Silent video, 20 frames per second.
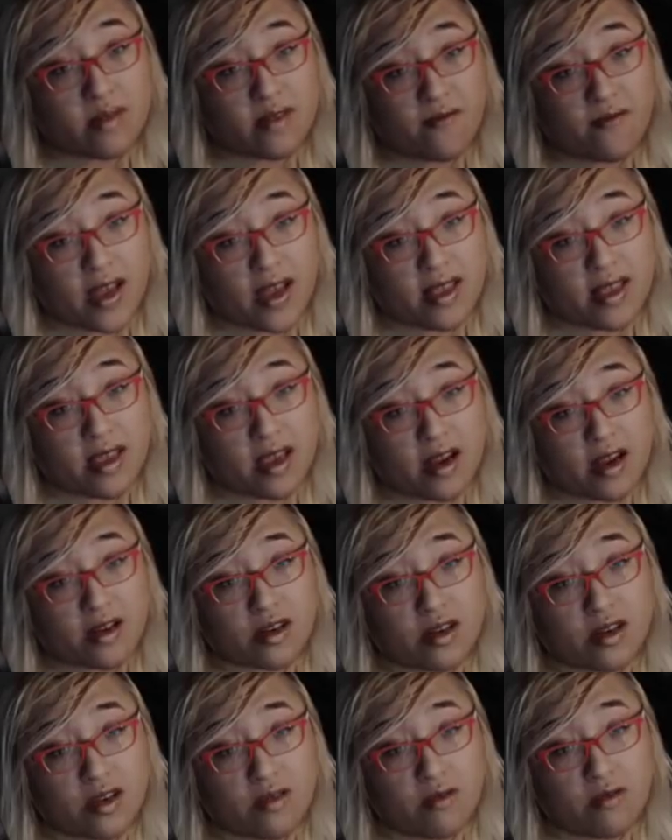find the
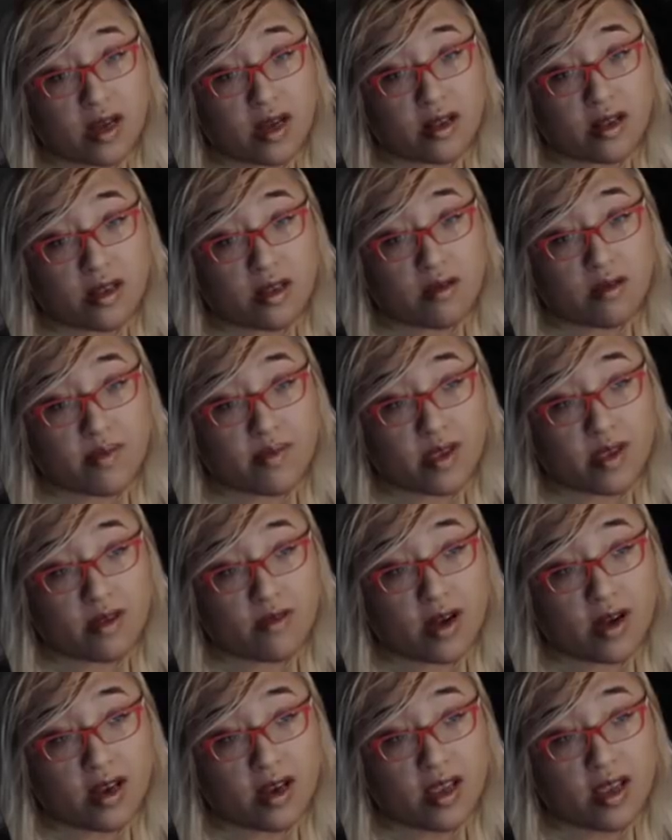character you want, the weapon you
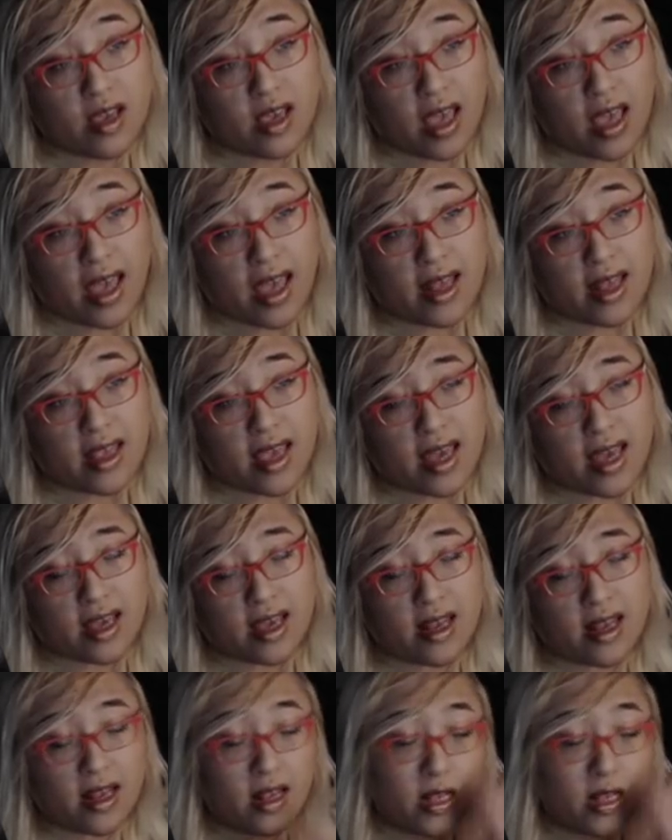want, and get it.